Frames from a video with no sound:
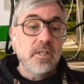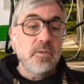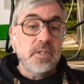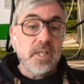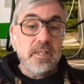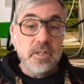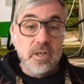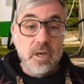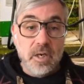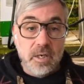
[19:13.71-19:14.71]
of course, its
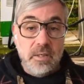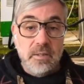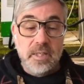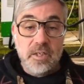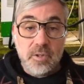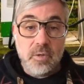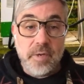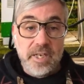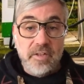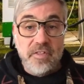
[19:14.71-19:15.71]
flaws and
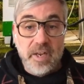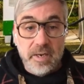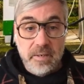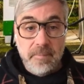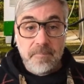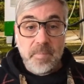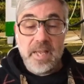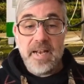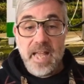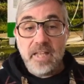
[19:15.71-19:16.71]
change it a little bit
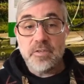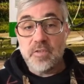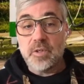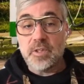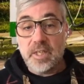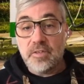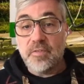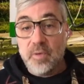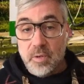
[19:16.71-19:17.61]
to an electric car.